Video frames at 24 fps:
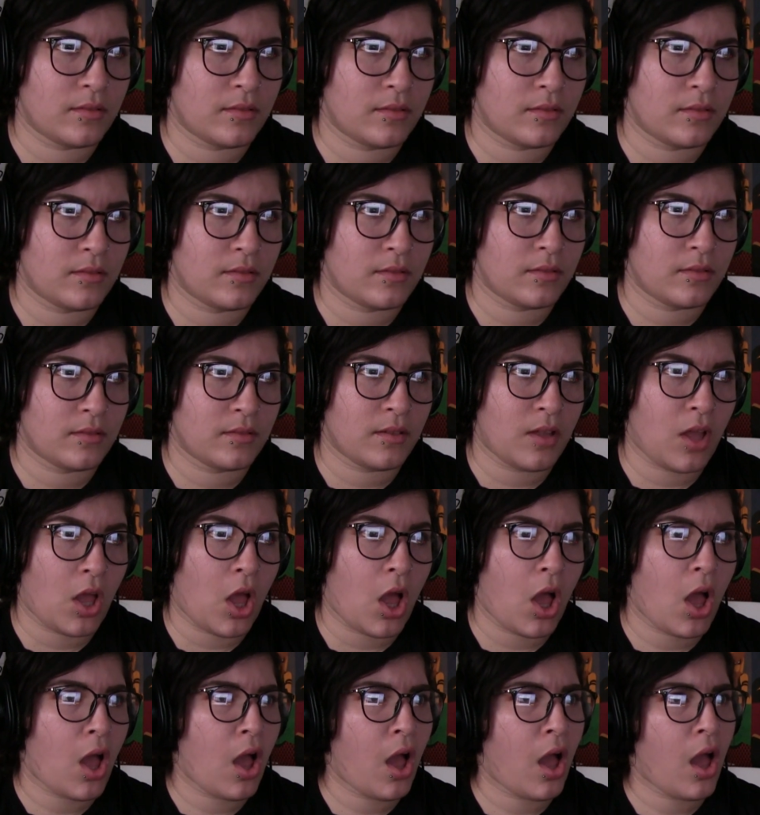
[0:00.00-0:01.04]

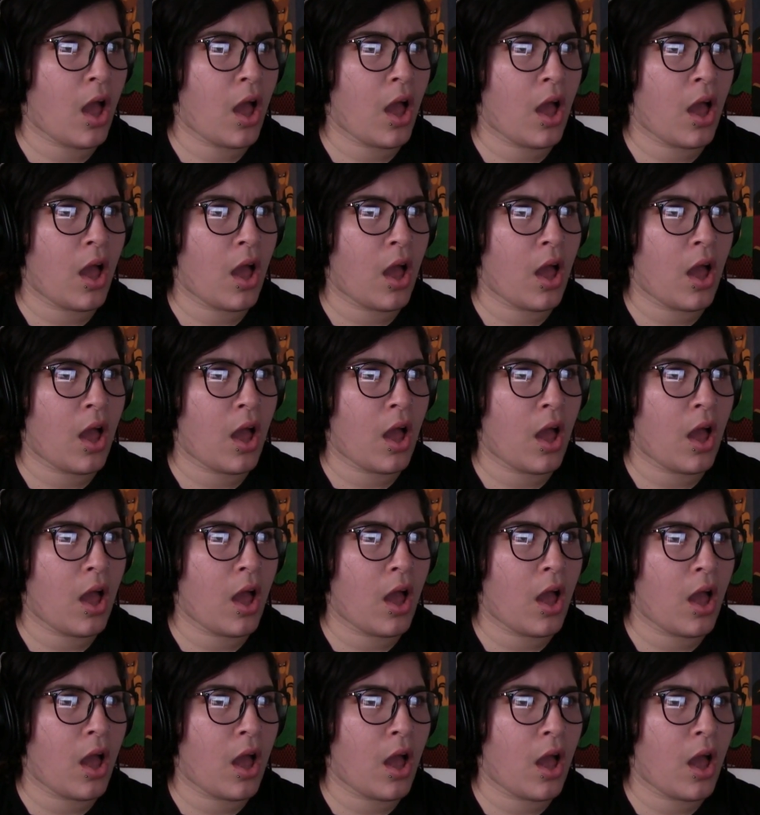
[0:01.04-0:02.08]

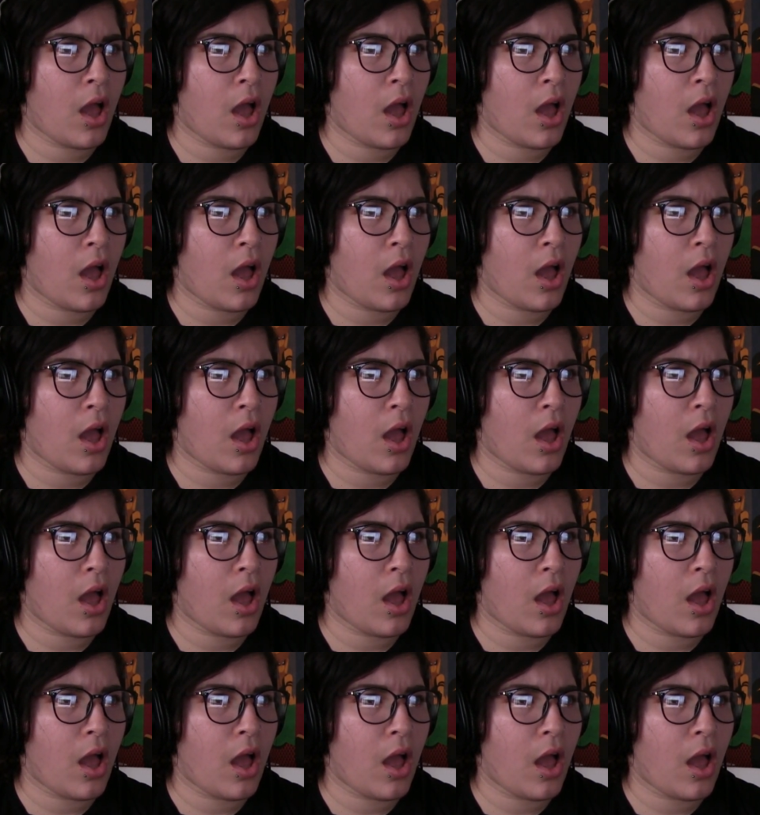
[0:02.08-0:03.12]

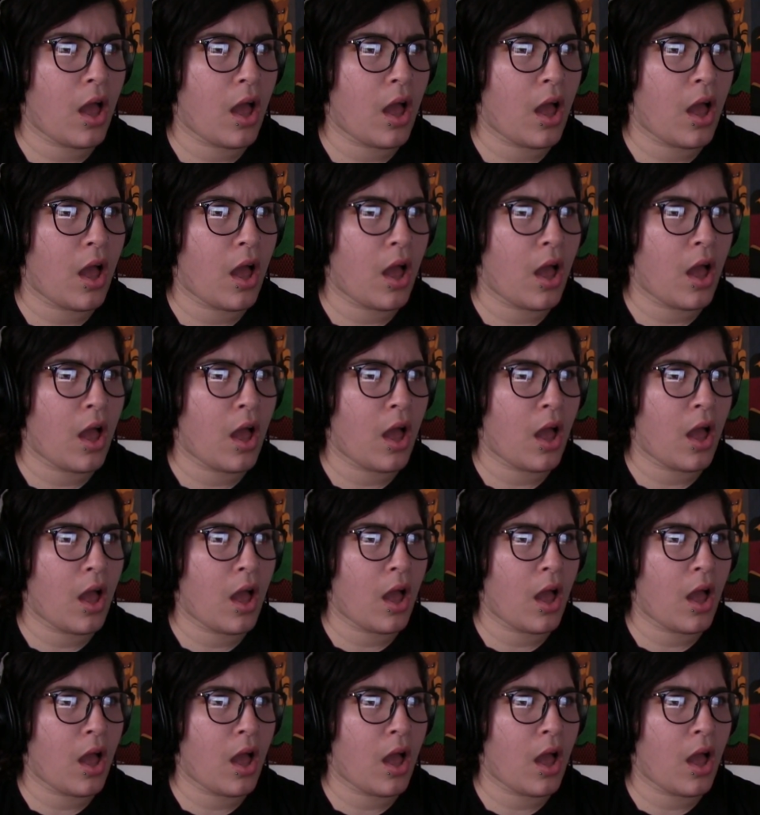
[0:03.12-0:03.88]
(silence)